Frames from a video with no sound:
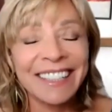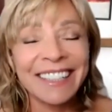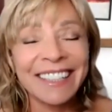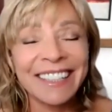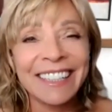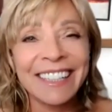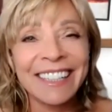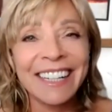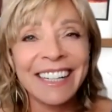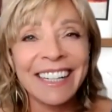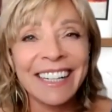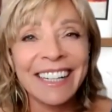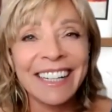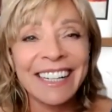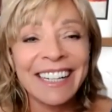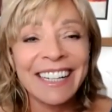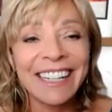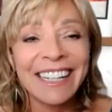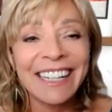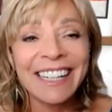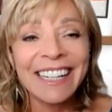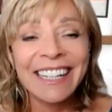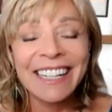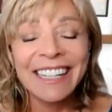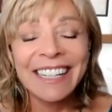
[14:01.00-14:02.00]

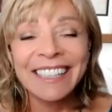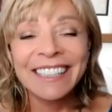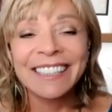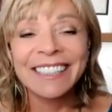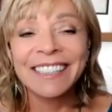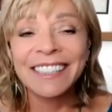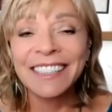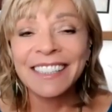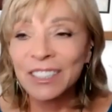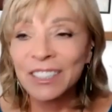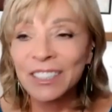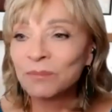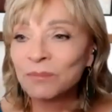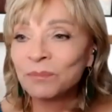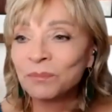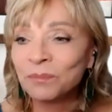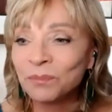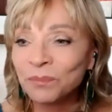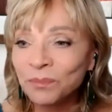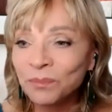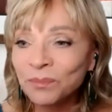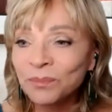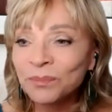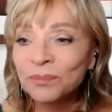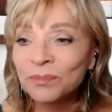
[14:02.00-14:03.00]

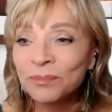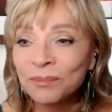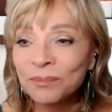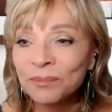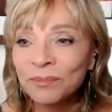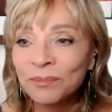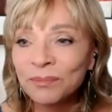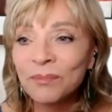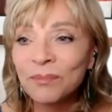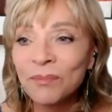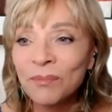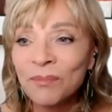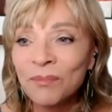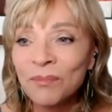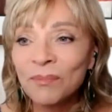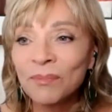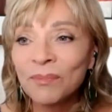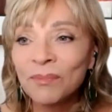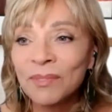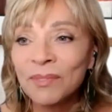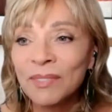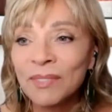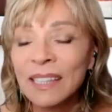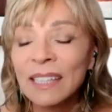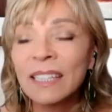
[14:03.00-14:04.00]

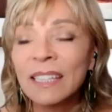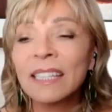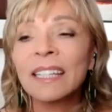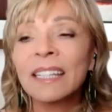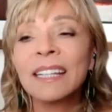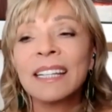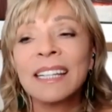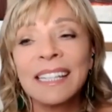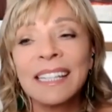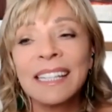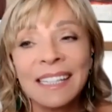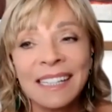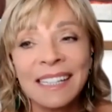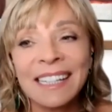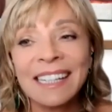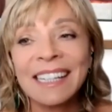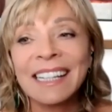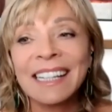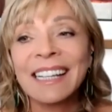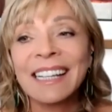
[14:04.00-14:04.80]
(silent)